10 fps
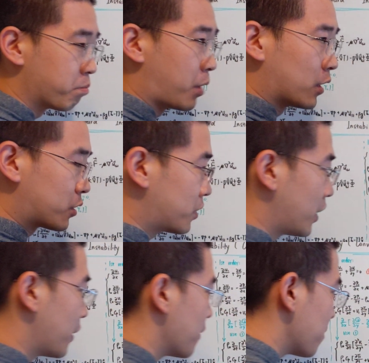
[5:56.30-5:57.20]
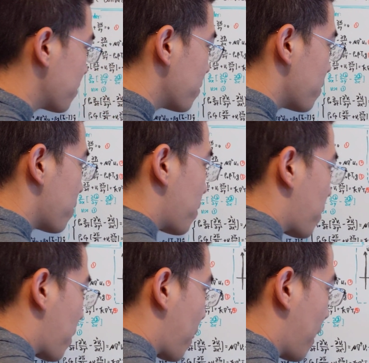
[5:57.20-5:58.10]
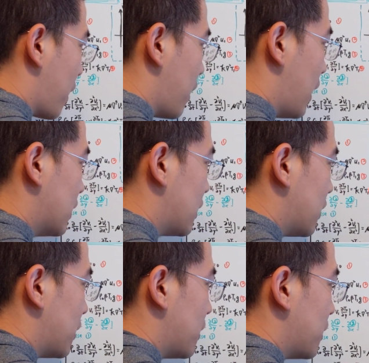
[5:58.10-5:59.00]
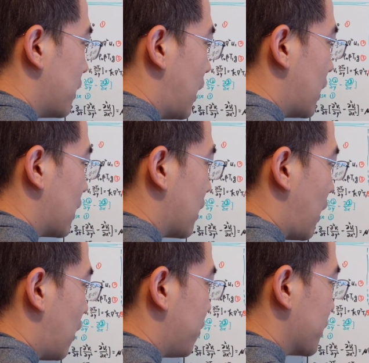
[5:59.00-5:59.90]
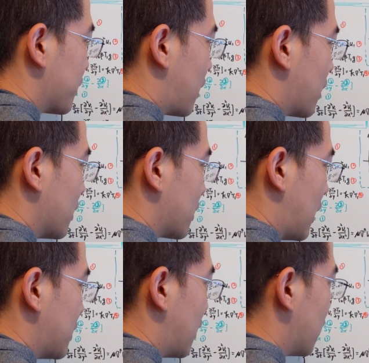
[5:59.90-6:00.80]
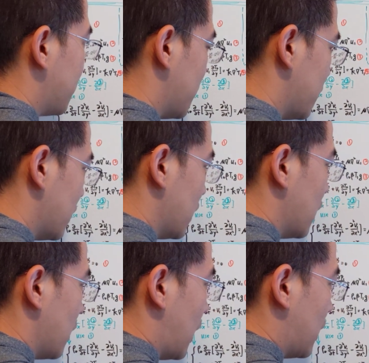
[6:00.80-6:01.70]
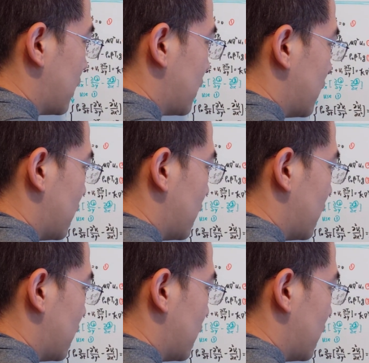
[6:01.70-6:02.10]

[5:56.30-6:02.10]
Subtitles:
boundary, and the alpha star is H alpha, and